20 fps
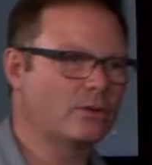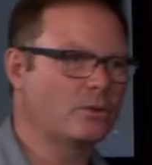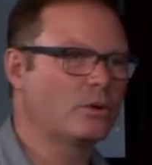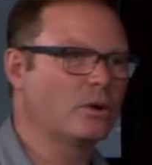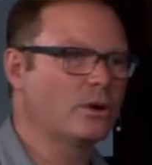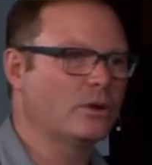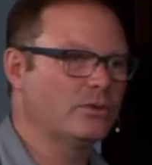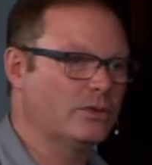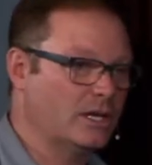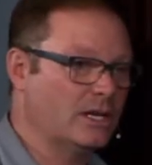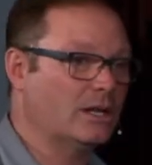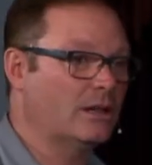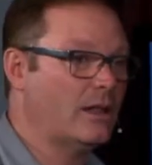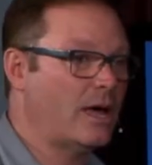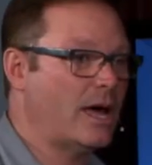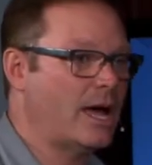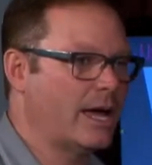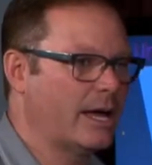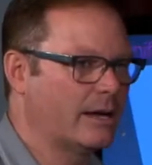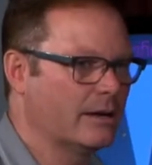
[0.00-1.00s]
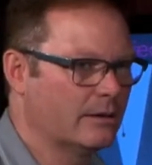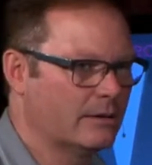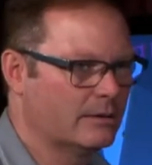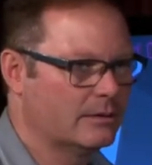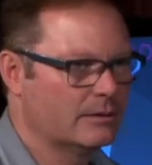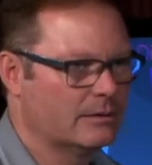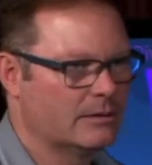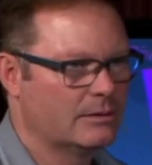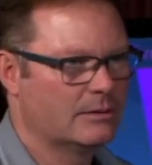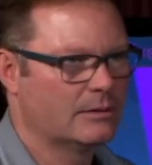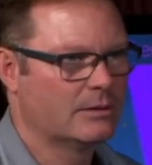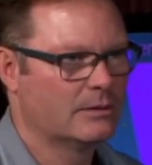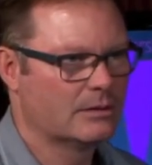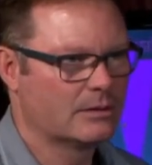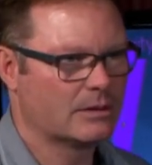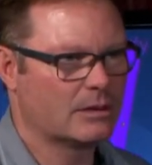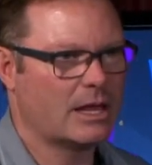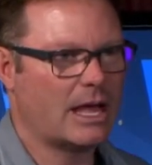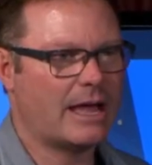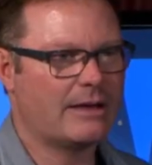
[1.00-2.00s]
the world than a lie.
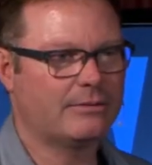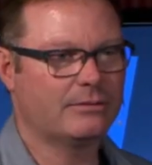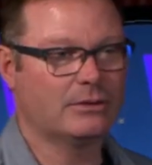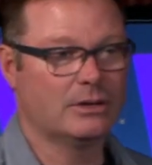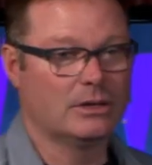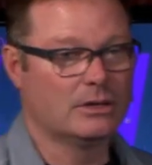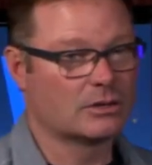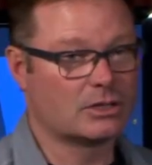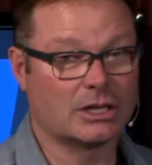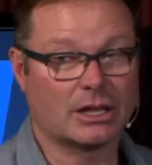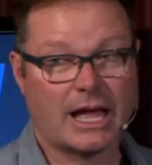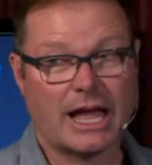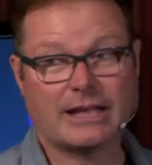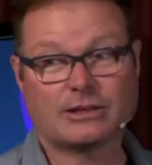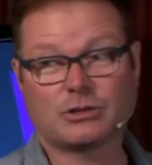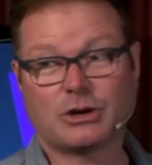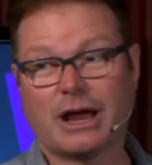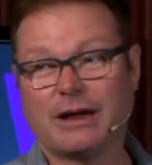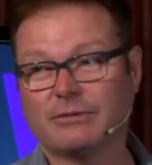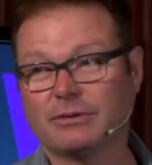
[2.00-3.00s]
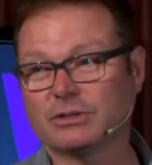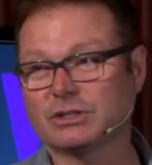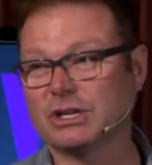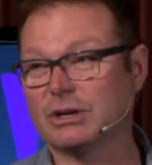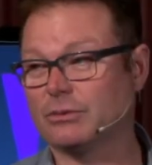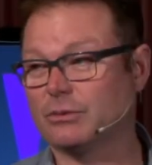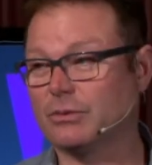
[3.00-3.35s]
The lie, the lie travels at